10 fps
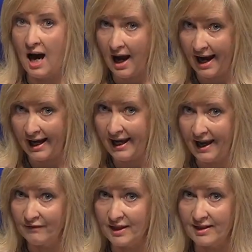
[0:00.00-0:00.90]
I
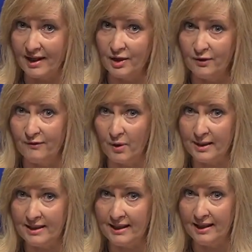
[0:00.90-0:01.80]
have decided to
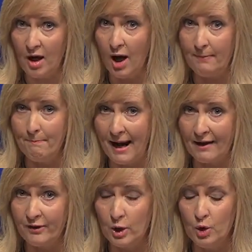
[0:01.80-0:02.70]
focus in on
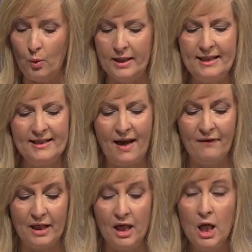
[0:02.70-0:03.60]
Matthew
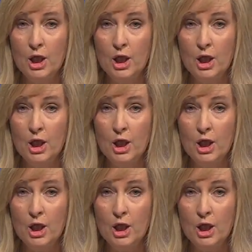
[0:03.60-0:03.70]
27.